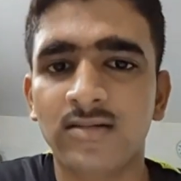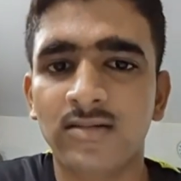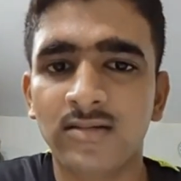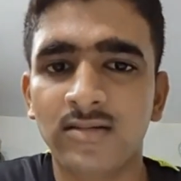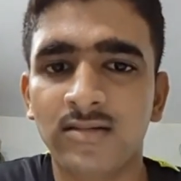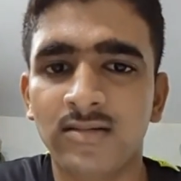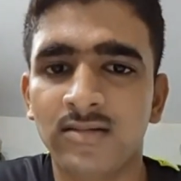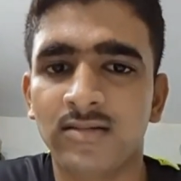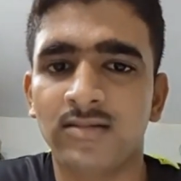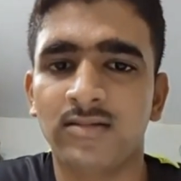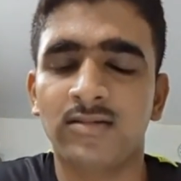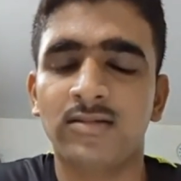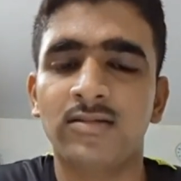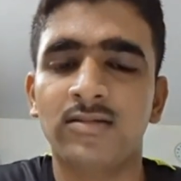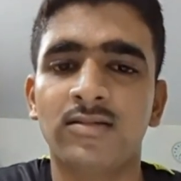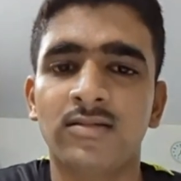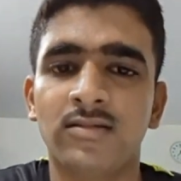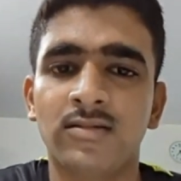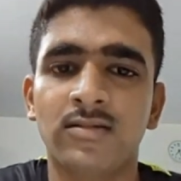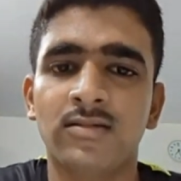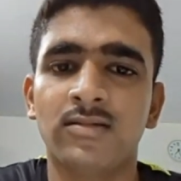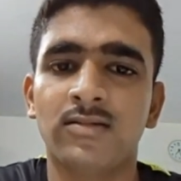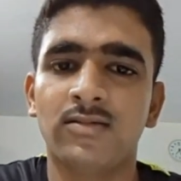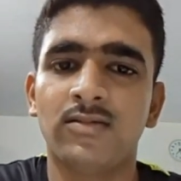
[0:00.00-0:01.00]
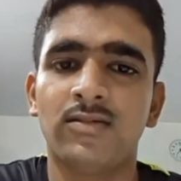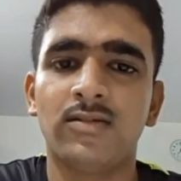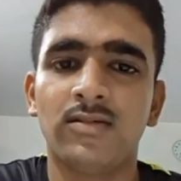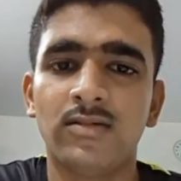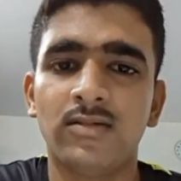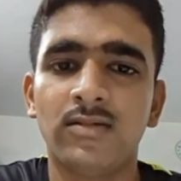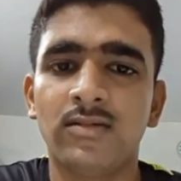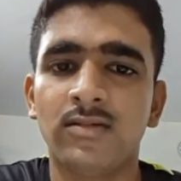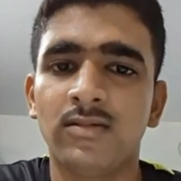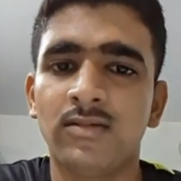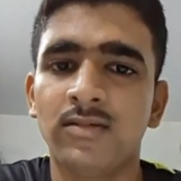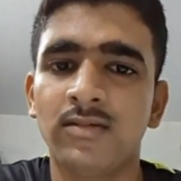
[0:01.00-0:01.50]

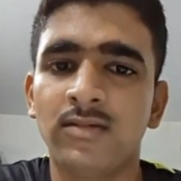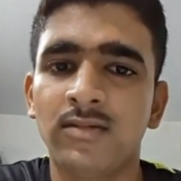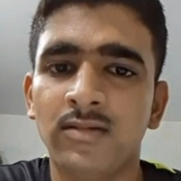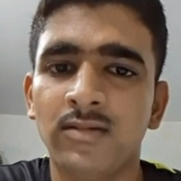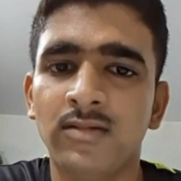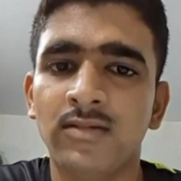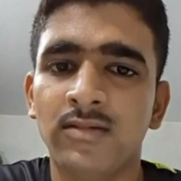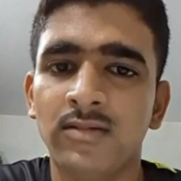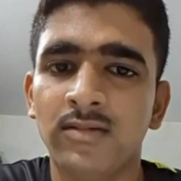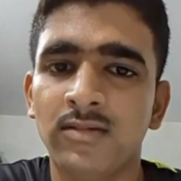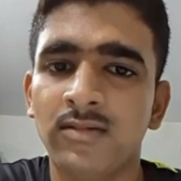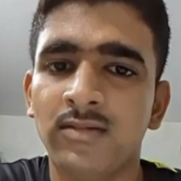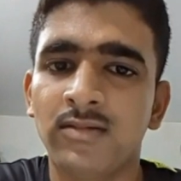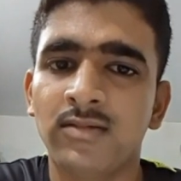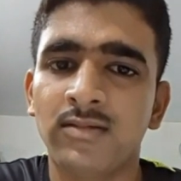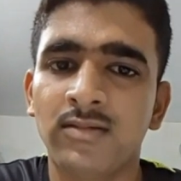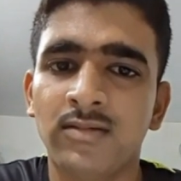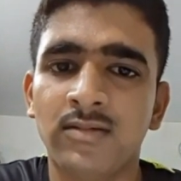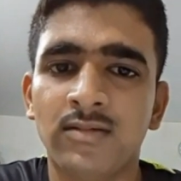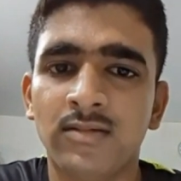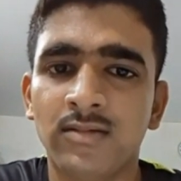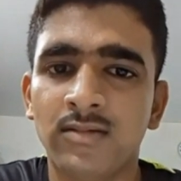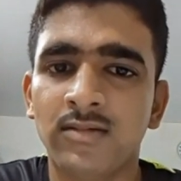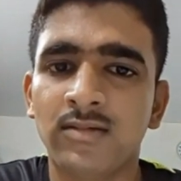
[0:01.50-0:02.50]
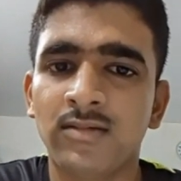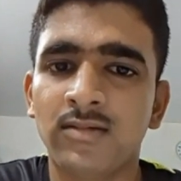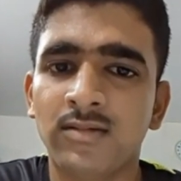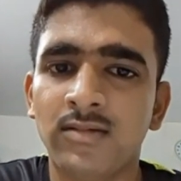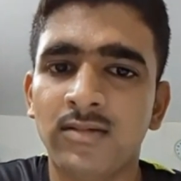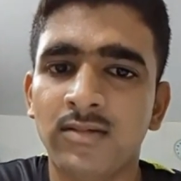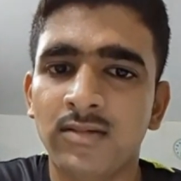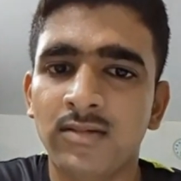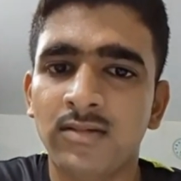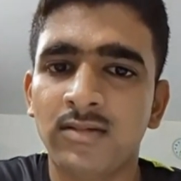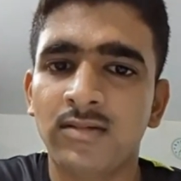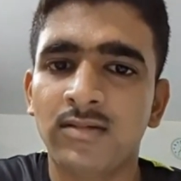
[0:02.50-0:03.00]

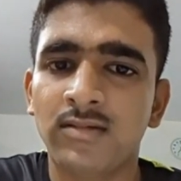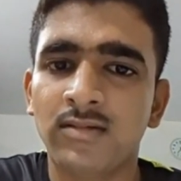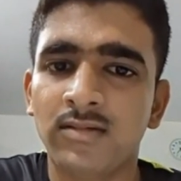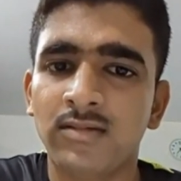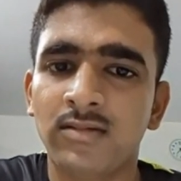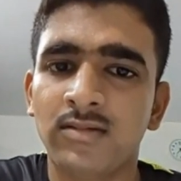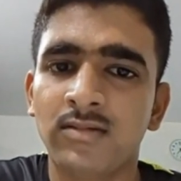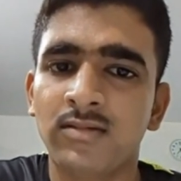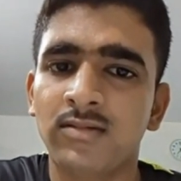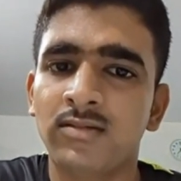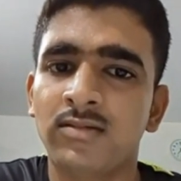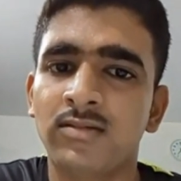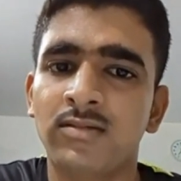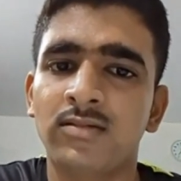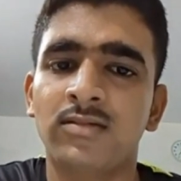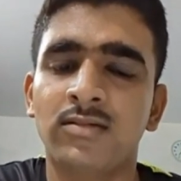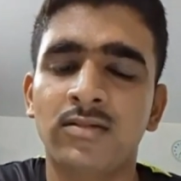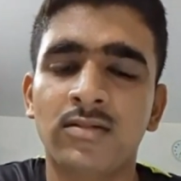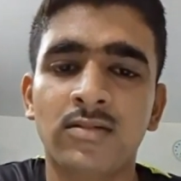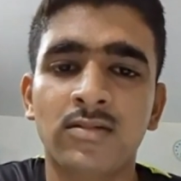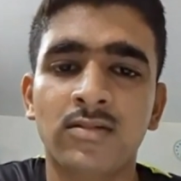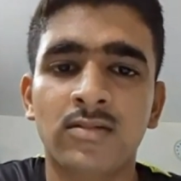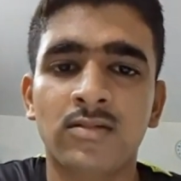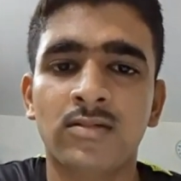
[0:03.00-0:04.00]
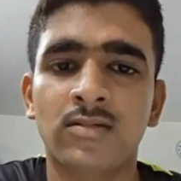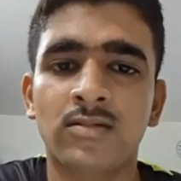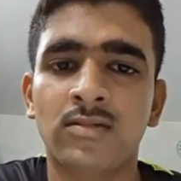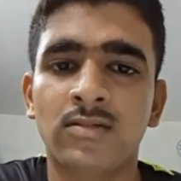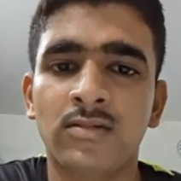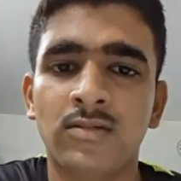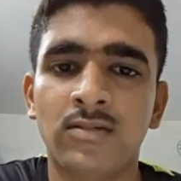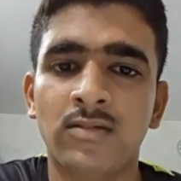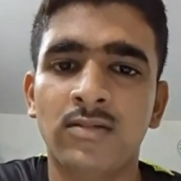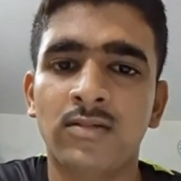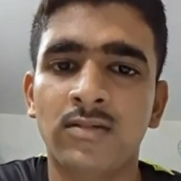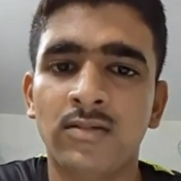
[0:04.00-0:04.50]

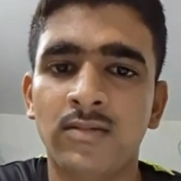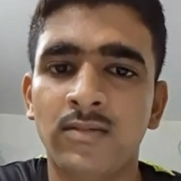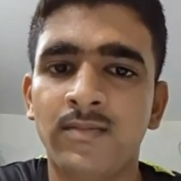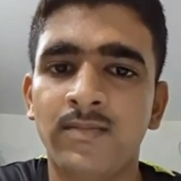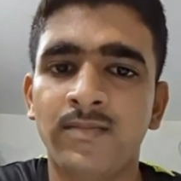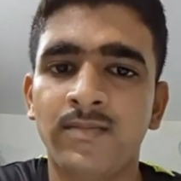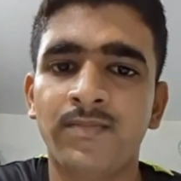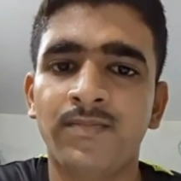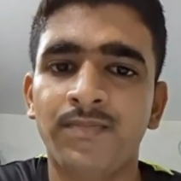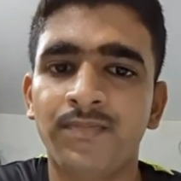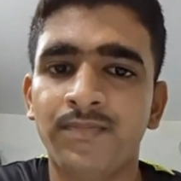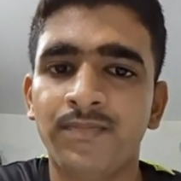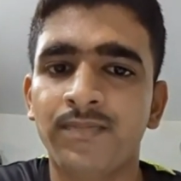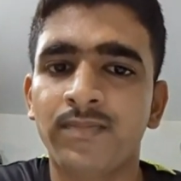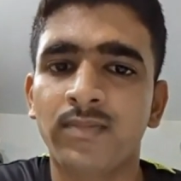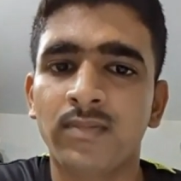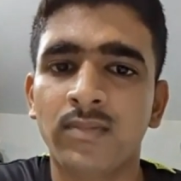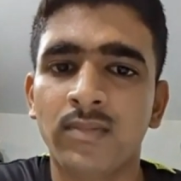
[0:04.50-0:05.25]
Nobody speaks.